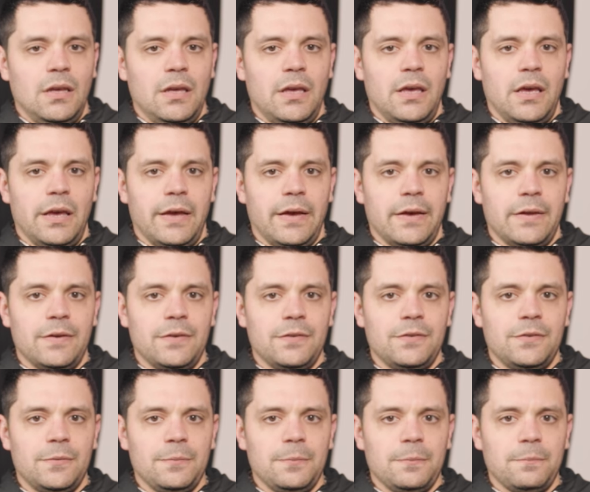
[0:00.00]
and
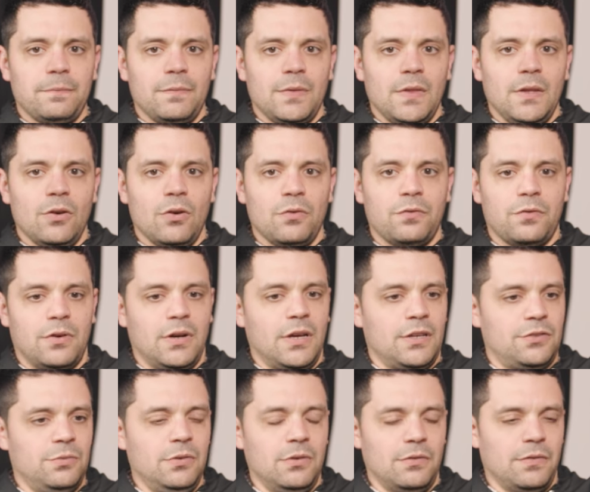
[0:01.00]
you know, for
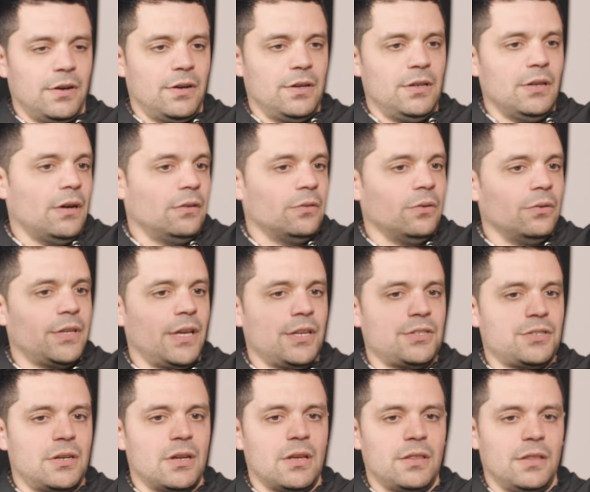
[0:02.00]
us, we were a very young
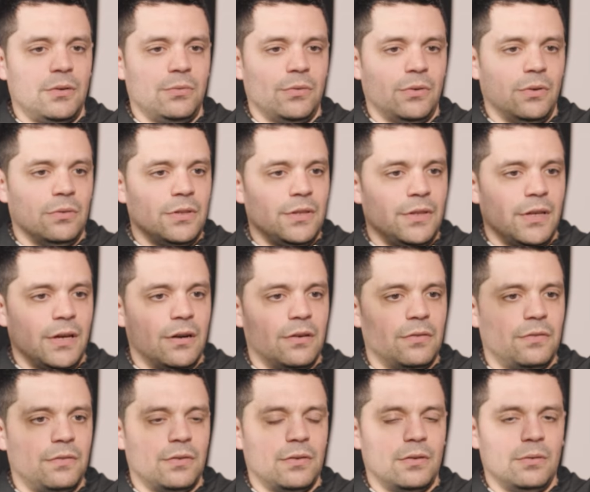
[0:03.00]
location. I think we were only there
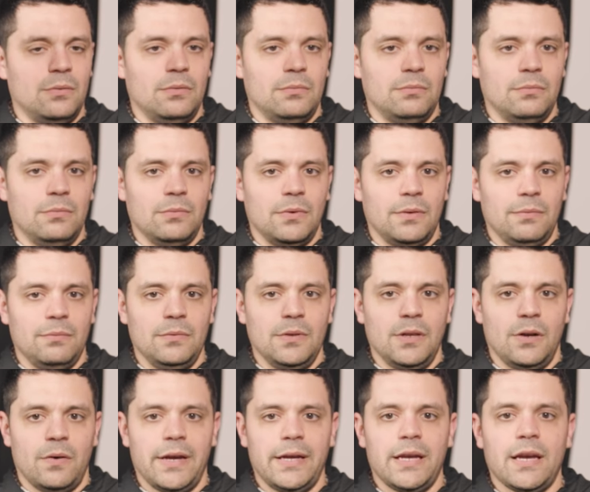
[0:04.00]
for, you
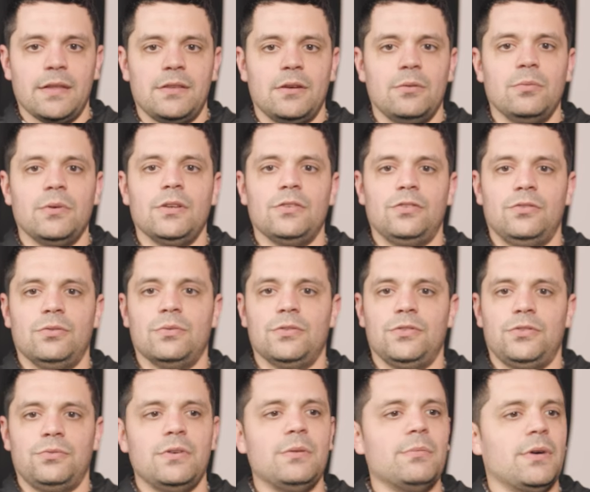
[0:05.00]
know, I got there when the store was
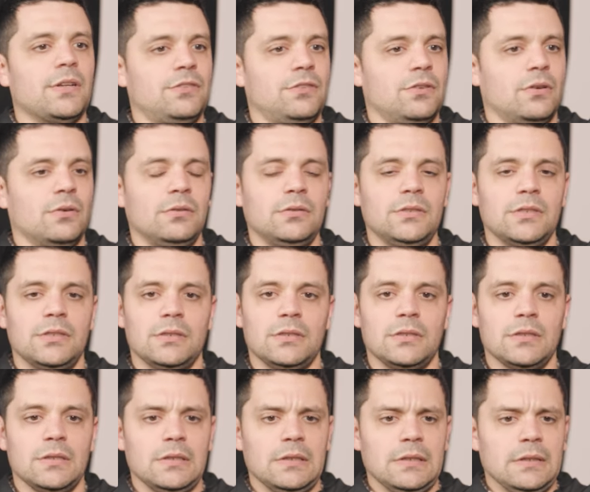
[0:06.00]
three months old, and
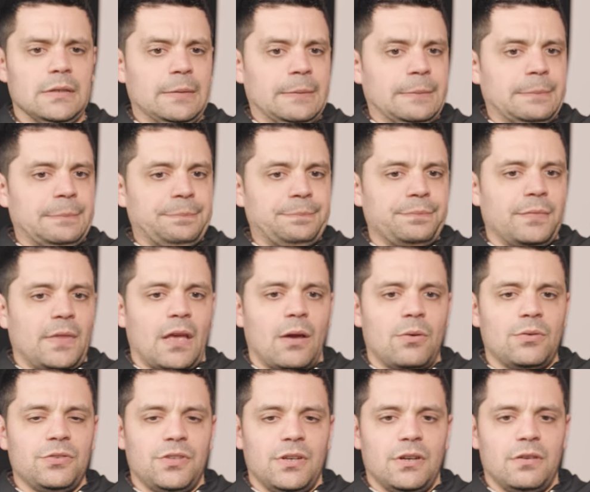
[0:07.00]
I
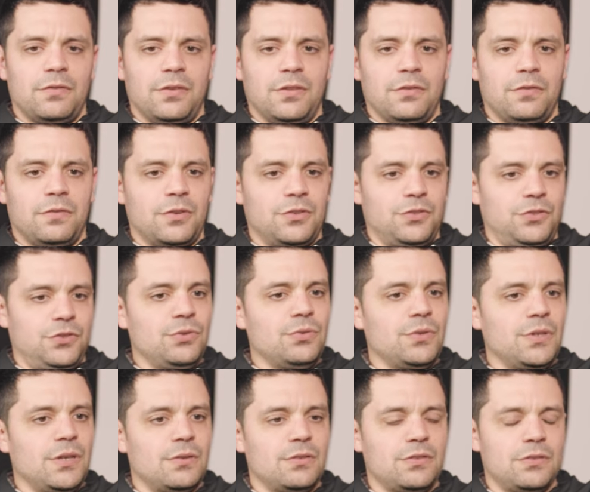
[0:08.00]
was there for the first two
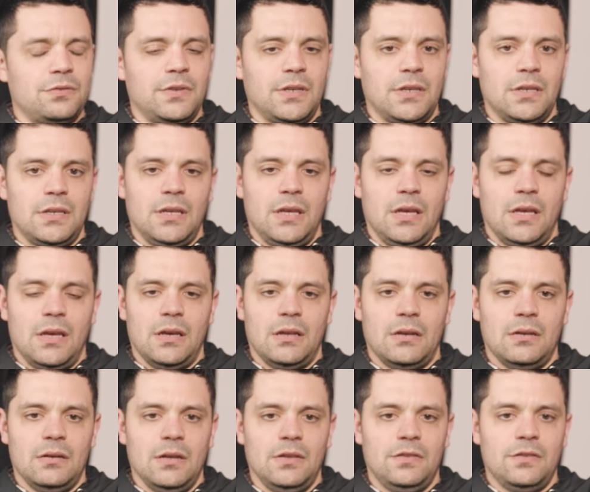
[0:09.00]
years of it.
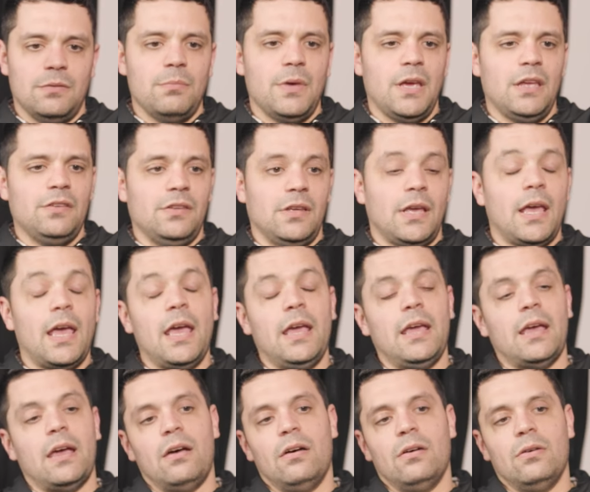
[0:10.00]
And it's amazing, a
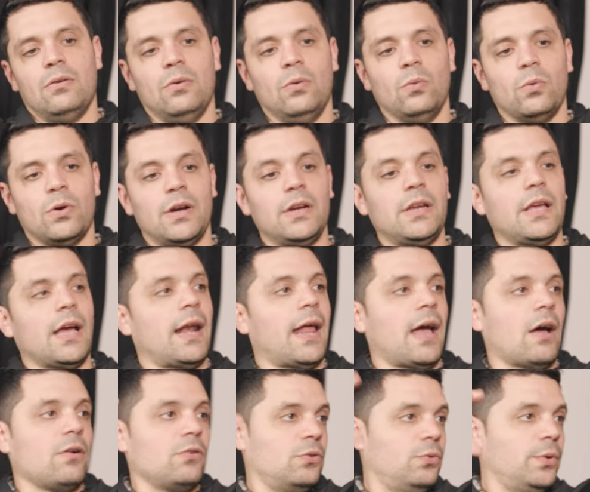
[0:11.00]
how word got
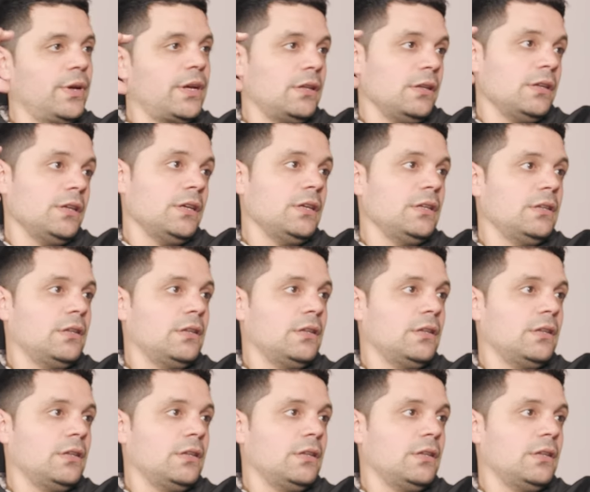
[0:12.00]
out quickly